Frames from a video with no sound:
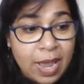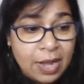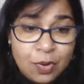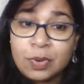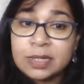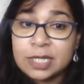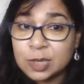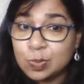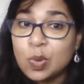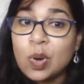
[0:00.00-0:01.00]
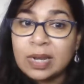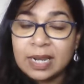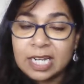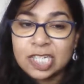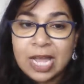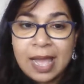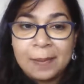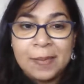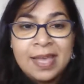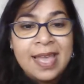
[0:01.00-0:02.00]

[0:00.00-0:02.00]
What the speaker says: Nguru is a spoken English app,